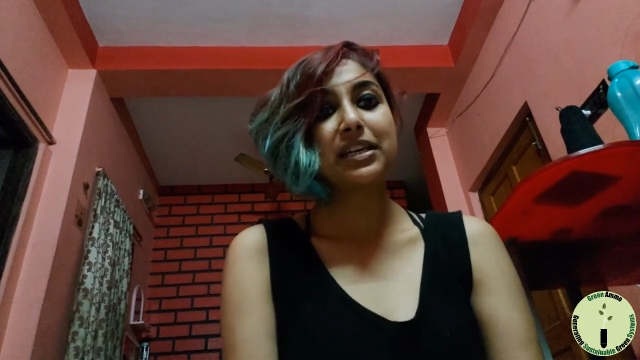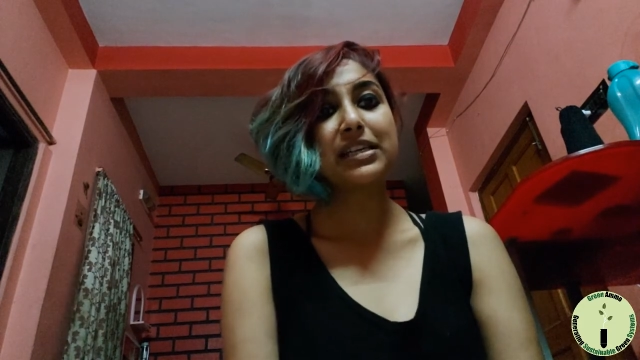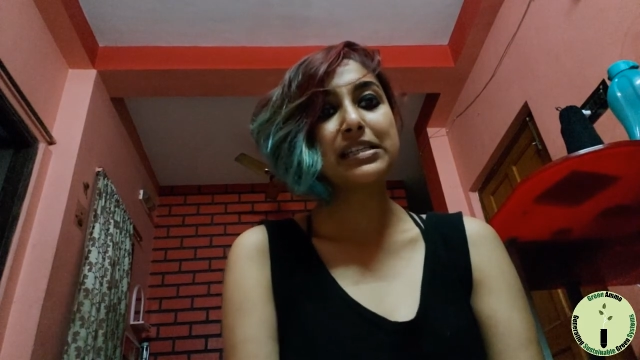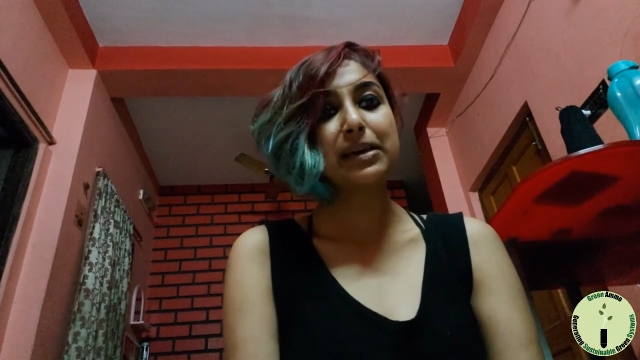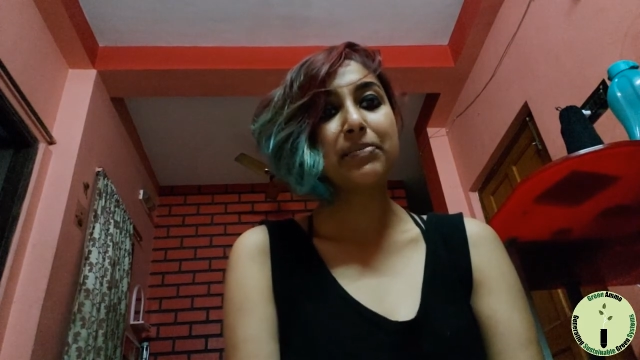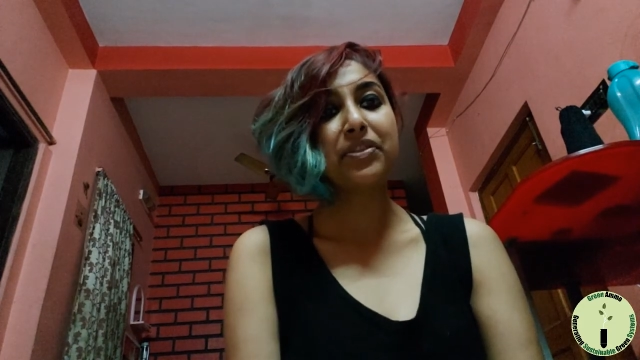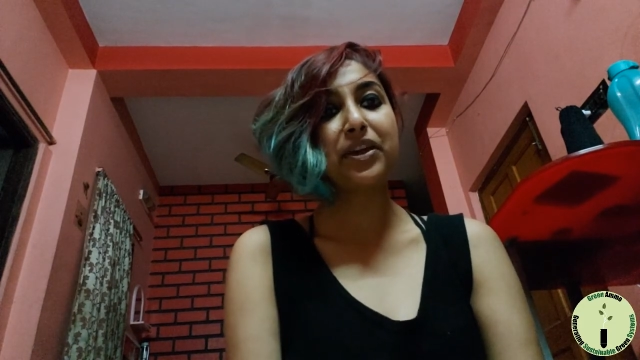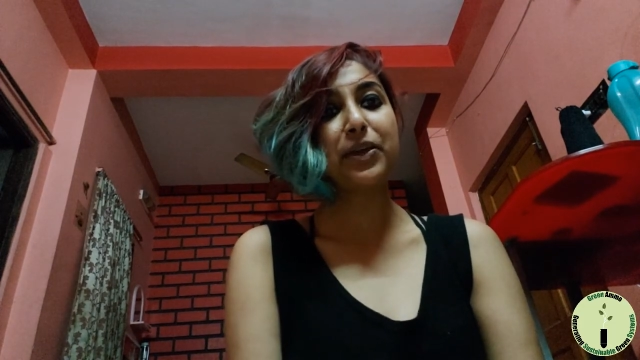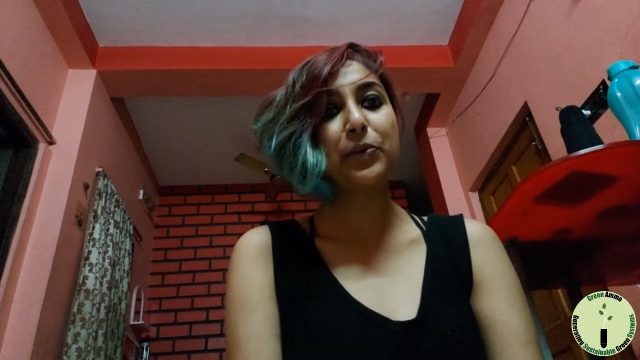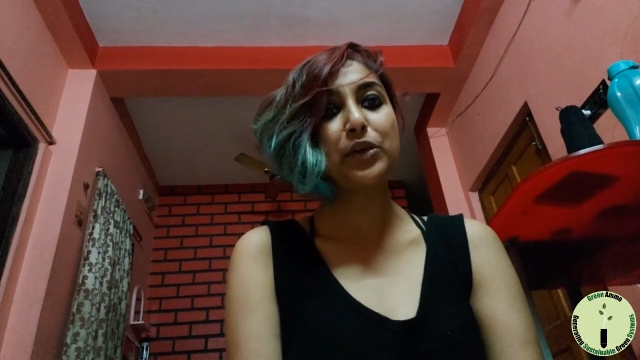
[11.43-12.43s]

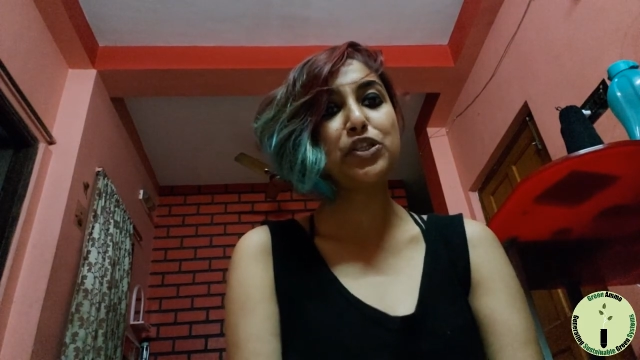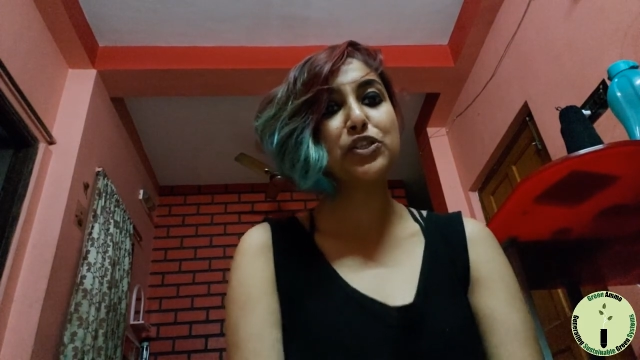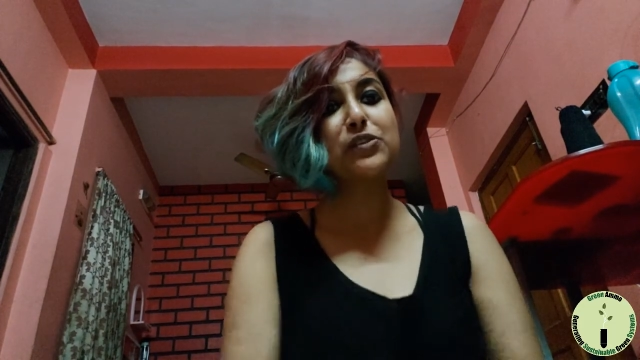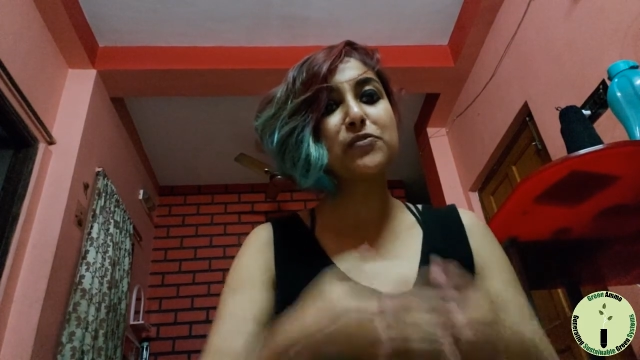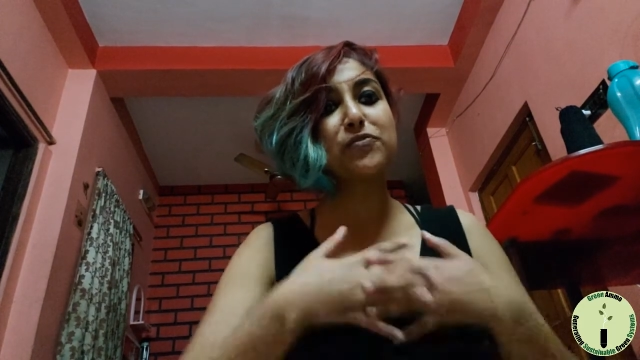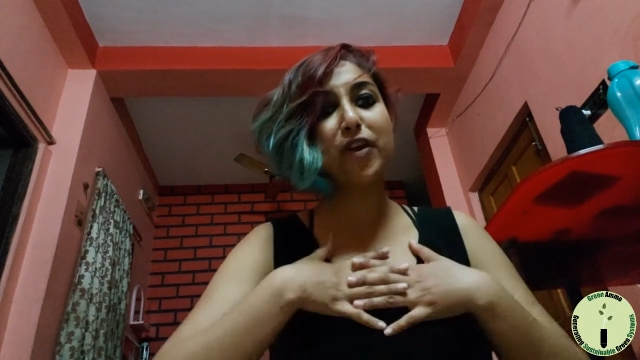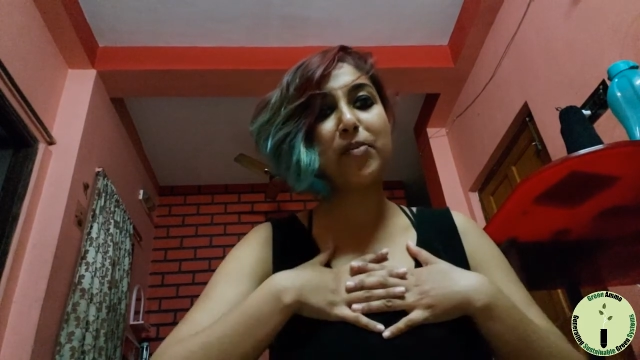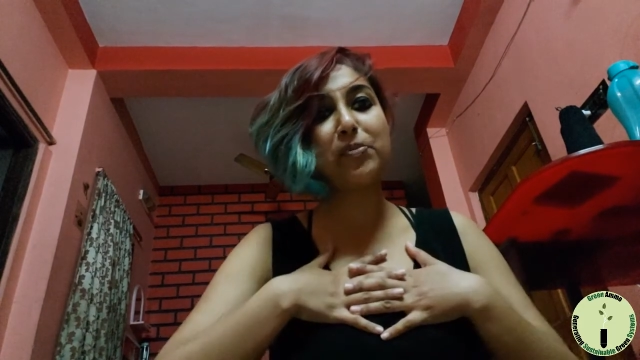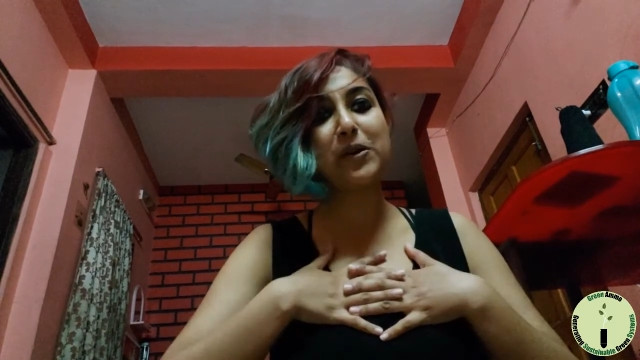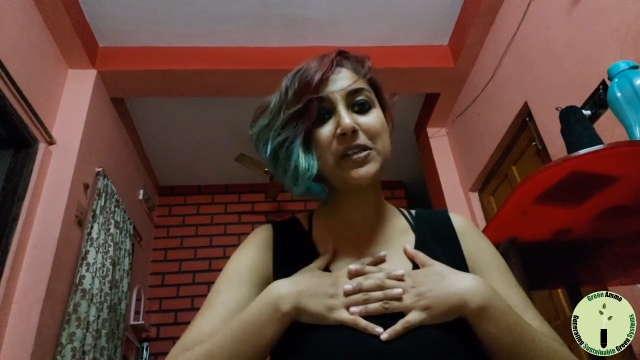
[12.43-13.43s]
something which is very
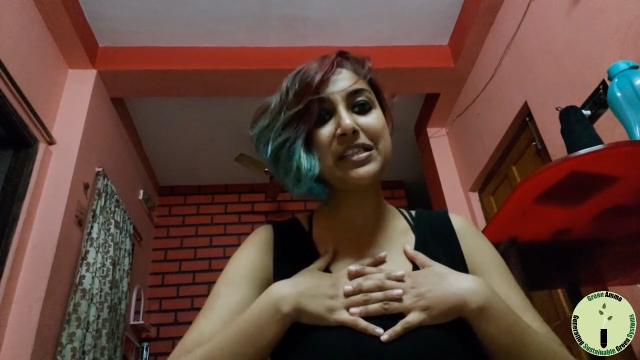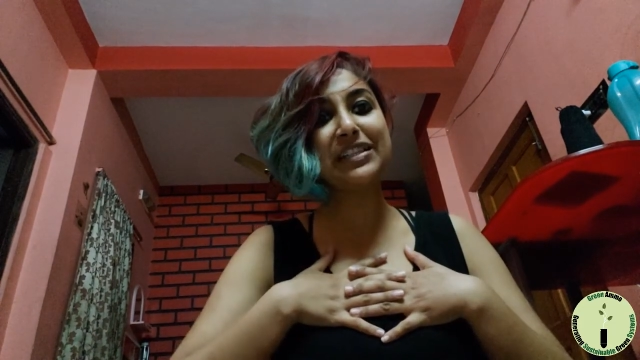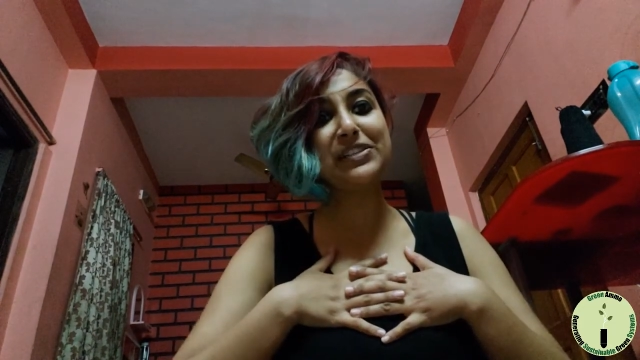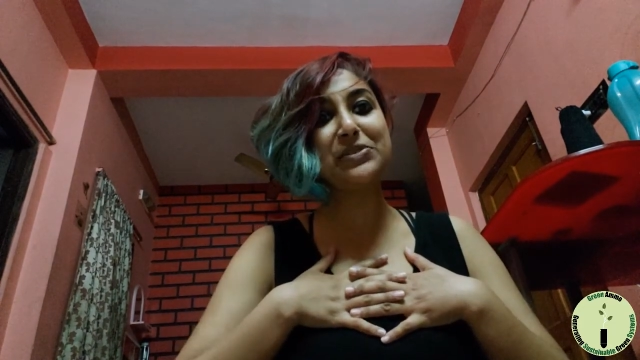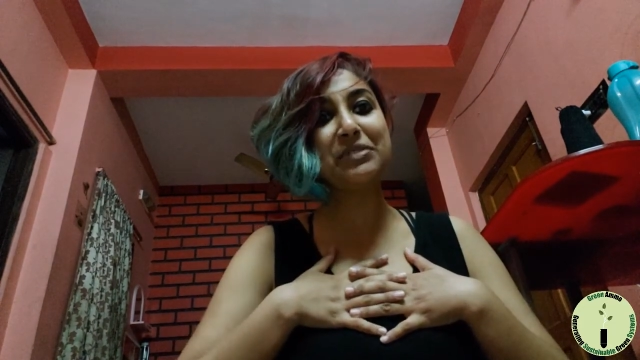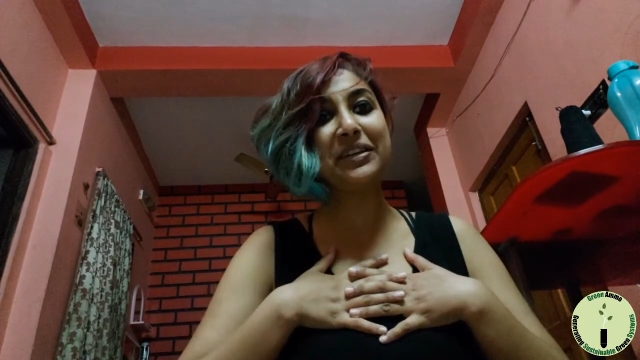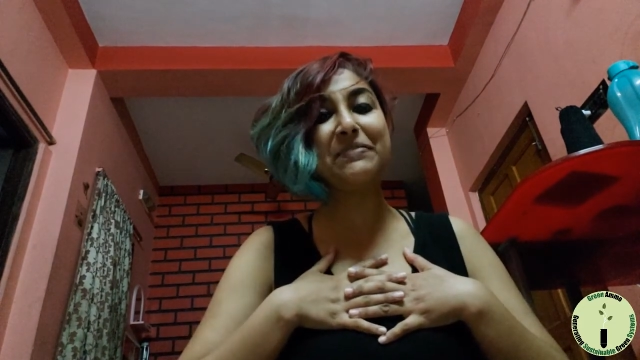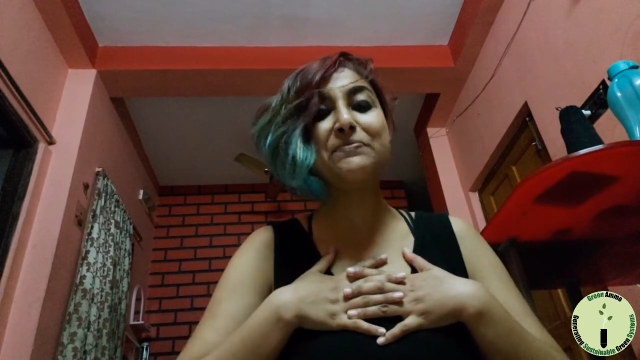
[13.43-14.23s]
personal to me,